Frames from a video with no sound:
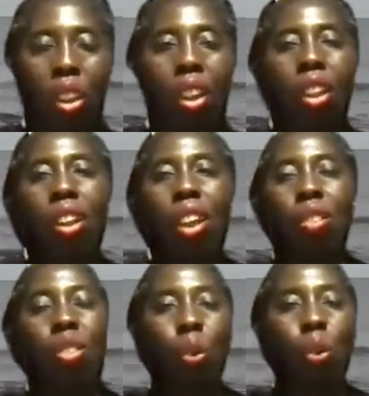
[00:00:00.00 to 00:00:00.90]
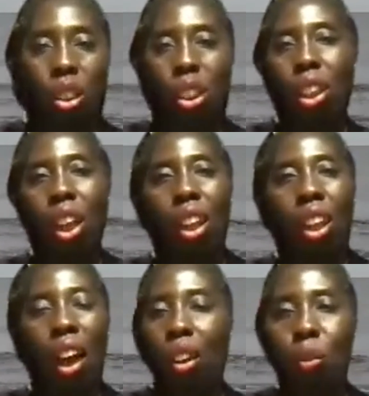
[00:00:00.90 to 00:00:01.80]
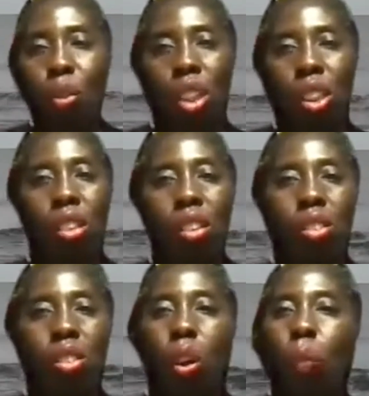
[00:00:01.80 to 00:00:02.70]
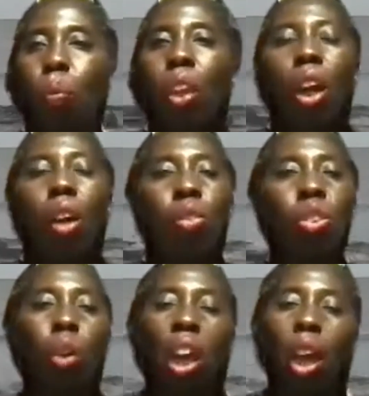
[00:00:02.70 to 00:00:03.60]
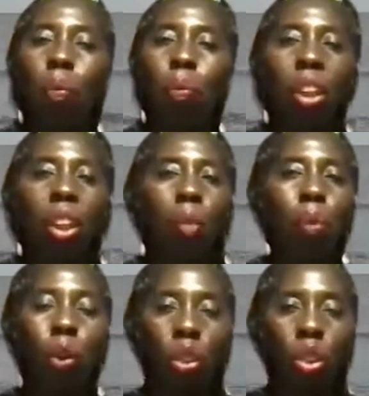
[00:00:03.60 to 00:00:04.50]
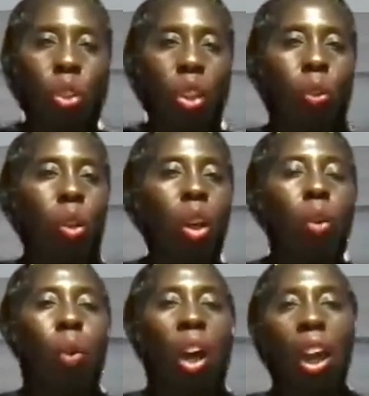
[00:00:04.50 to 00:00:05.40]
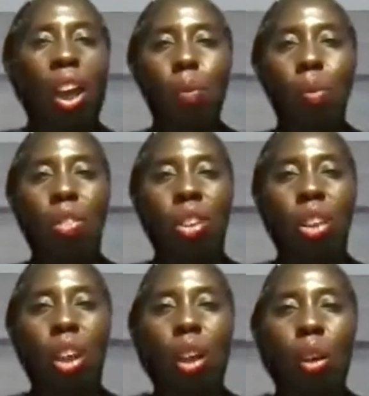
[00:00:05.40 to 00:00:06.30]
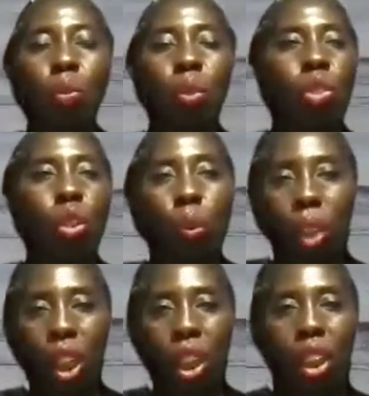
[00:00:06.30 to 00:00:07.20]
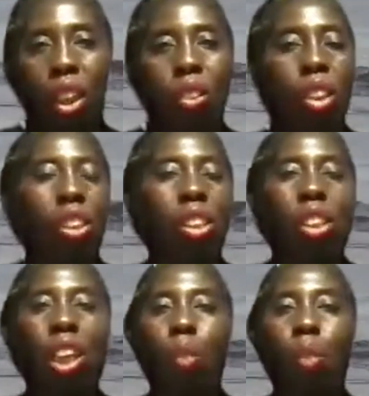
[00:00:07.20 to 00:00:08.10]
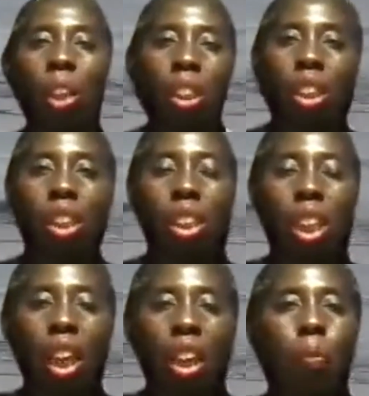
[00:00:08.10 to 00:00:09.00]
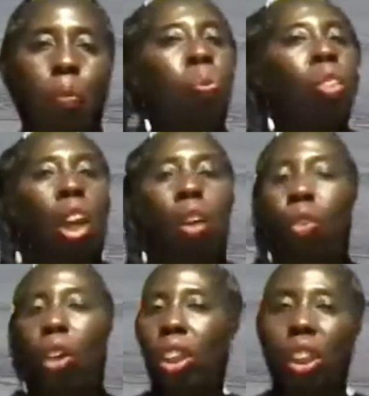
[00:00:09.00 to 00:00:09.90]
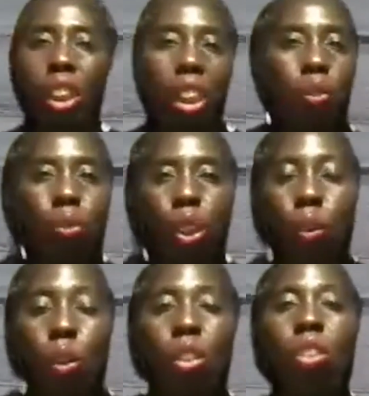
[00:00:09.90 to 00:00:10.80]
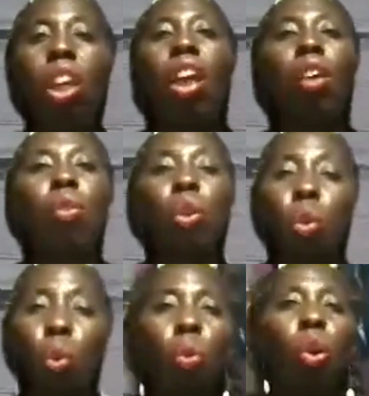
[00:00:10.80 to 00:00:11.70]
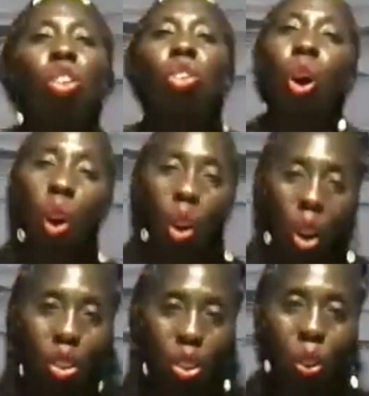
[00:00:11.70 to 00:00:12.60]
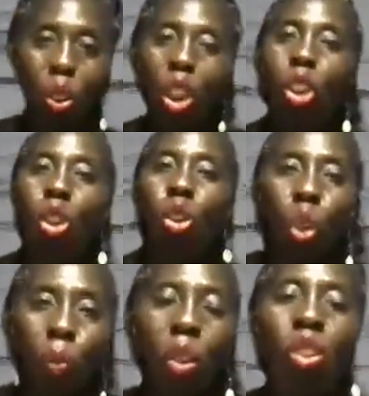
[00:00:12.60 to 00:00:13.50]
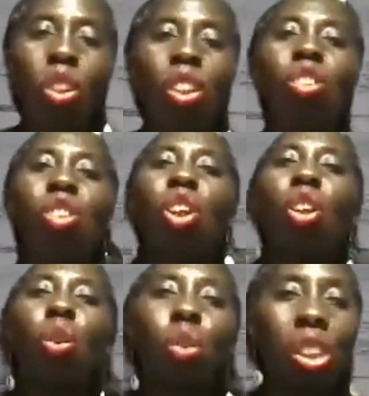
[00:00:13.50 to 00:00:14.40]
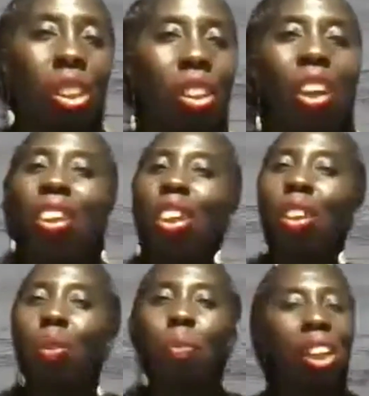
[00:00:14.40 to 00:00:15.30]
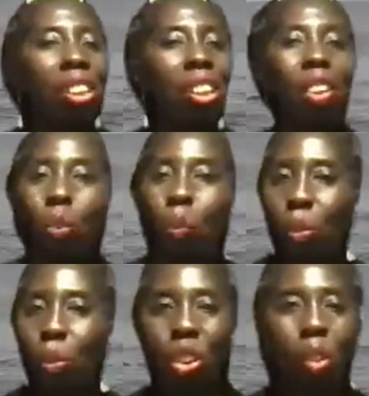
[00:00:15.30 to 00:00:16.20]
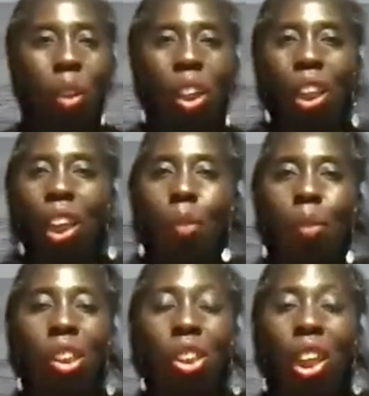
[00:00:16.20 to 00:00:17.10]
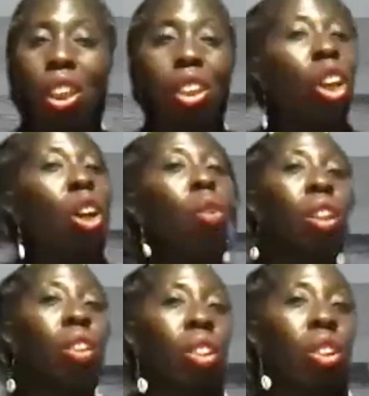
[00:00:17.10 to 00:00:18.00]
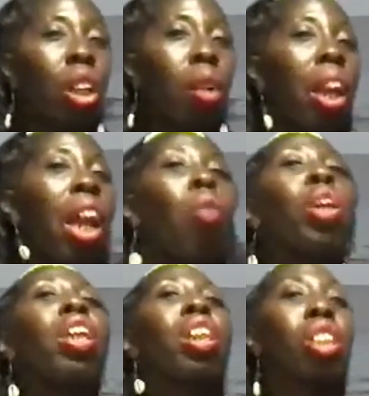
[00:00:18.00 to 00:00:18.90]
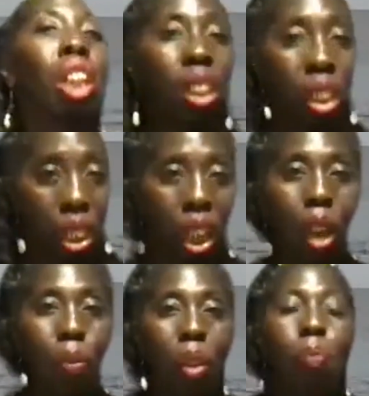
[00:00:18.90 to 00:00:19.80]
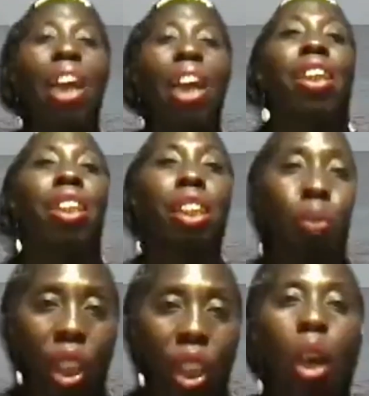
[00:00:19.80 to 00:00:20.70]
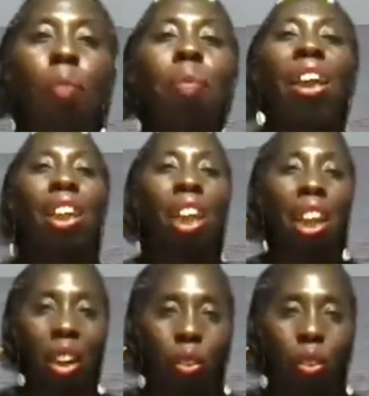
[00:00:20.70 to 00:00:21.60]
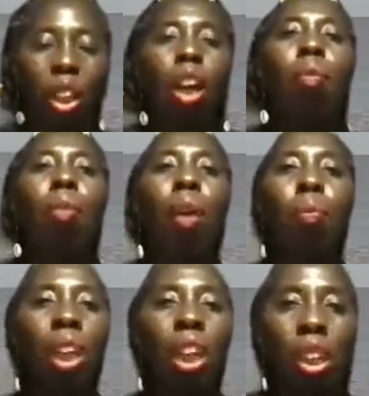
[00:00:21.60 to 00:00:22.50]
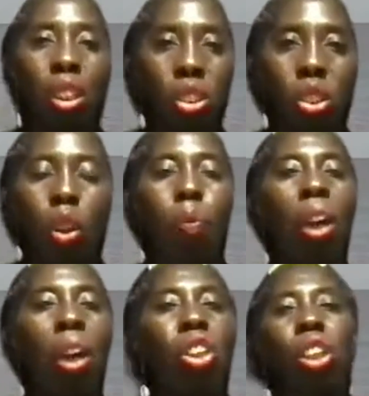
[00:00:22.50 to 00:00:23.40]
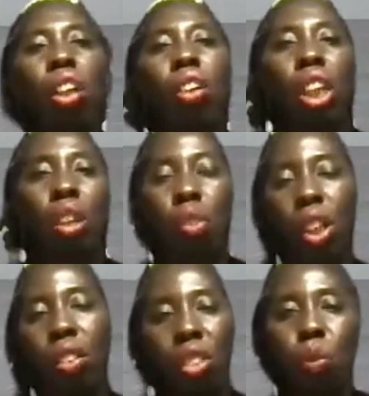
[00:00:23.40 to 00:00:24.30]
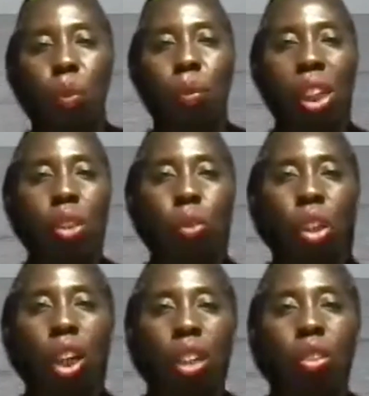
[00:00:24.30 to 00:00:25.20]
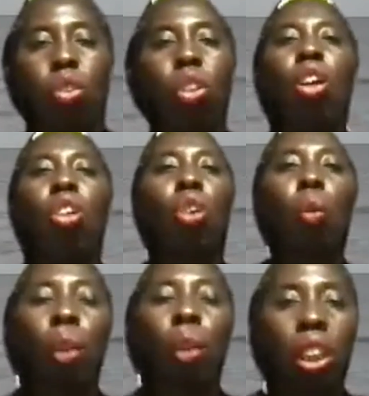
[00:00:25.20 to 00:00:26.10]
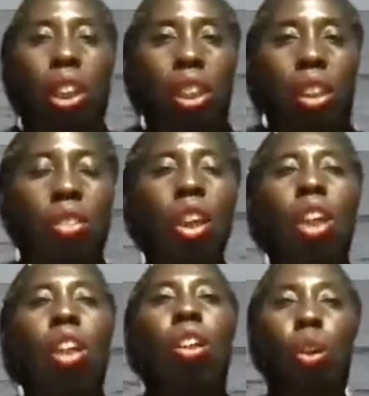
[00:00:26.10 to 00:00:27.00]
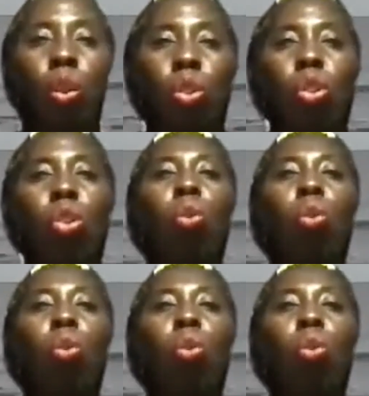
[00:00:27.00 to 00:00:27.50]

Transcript: that's causing a lot of this. And so I'm so happy that both of you were able to come for zooming in on sustainability today. And once again, viewers, if you want to also contribute to the solution, because many times when people talk about climate change, we don't talk about how we can change the climate by giving, by caring, by being concerned, by sharing even this information with others. So please go to